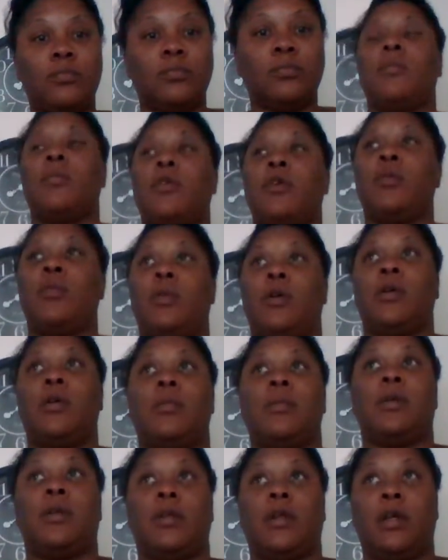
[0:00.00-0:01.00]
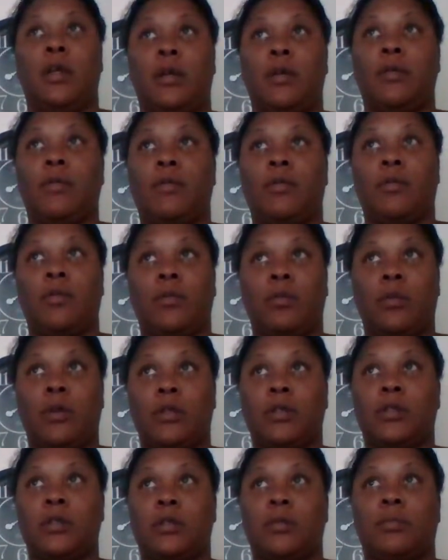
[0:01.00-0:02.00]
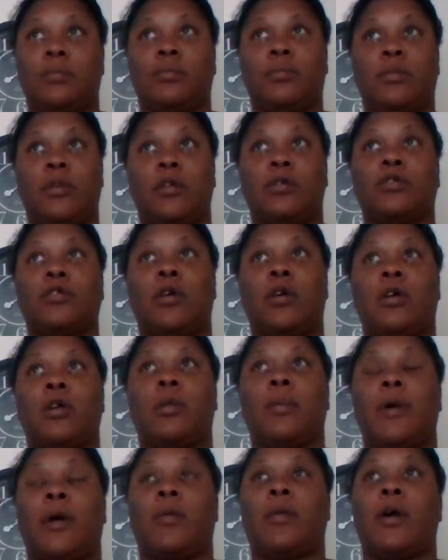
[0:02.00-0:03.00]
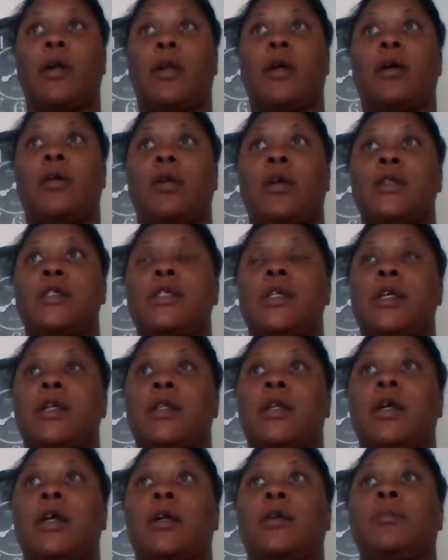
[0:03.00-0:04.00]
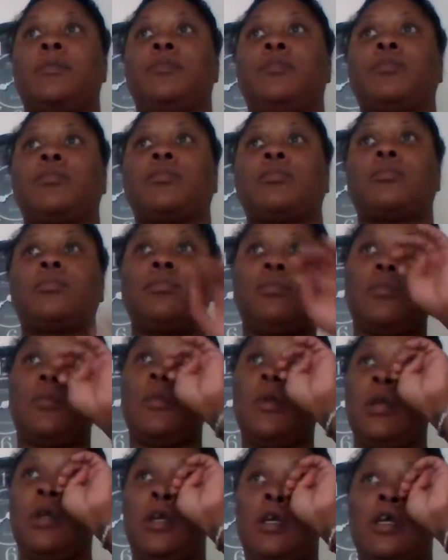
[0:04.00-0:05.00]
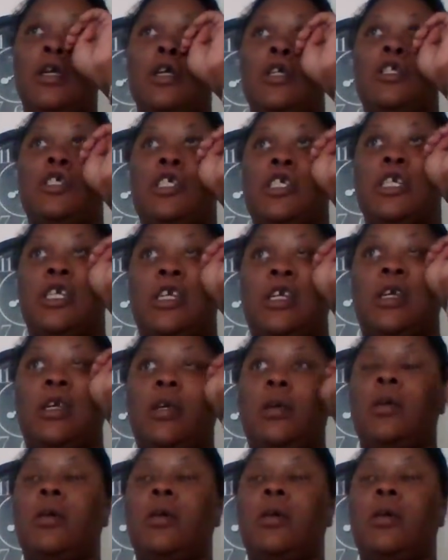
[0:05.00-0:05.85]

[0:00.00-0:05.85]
You wouldn't believe what they're talking about right now. They said that she,